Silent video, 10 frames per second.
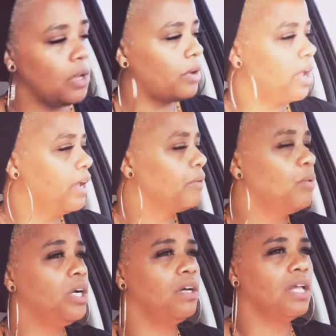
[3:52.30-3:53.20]
Okay,
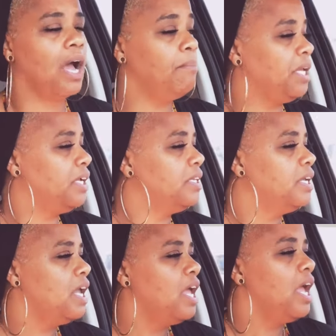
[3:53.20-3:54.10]
well, I mean,
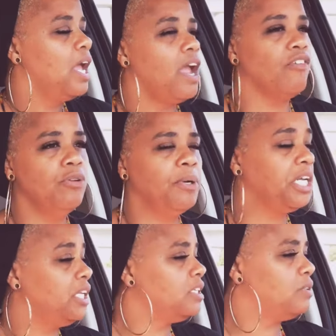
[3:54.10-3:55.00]

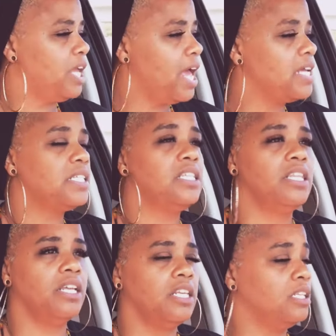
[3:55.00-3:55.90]
everybody, yes,
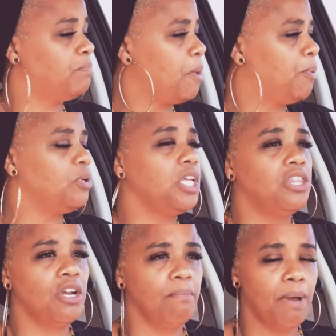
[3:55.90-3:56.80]
people
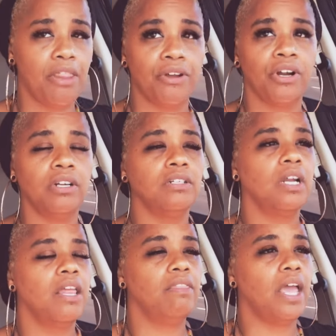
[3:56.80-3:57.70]
need their mother.
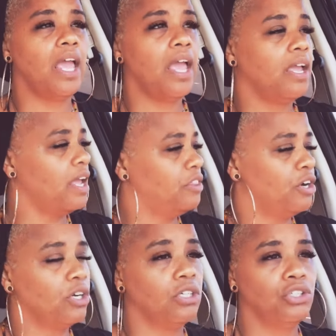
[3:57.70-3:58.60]

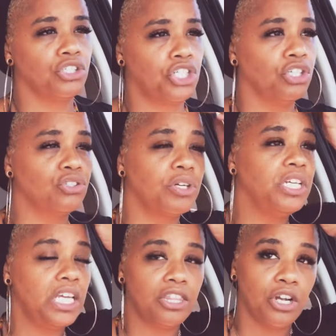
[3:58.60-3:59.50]
Your
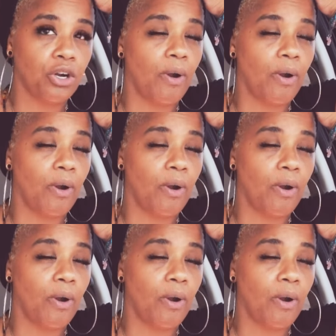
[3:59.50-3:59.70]
children need their